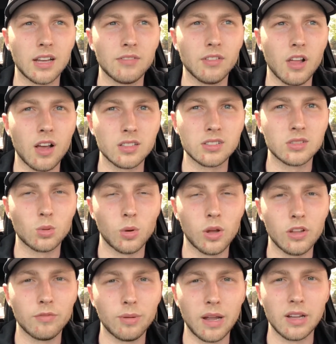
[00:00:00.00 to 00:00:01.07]
I've lost
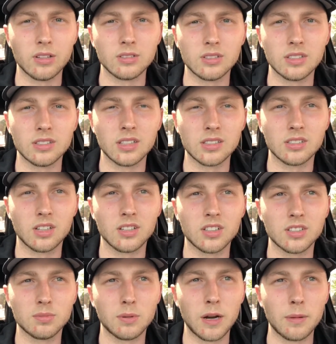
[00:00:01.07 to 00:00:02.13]
12 pounds since I started
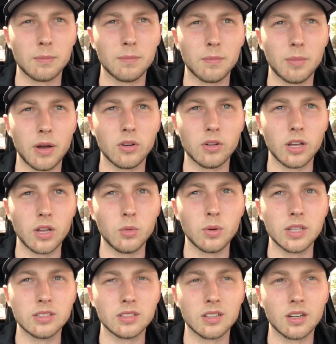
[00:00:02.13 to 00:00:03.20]
this prep about 8
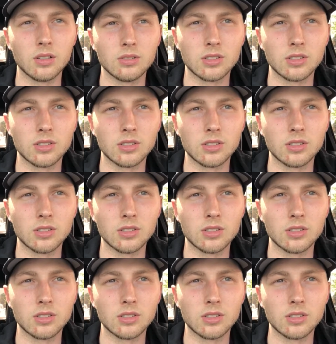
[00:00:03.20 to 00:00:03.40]
weeks ago,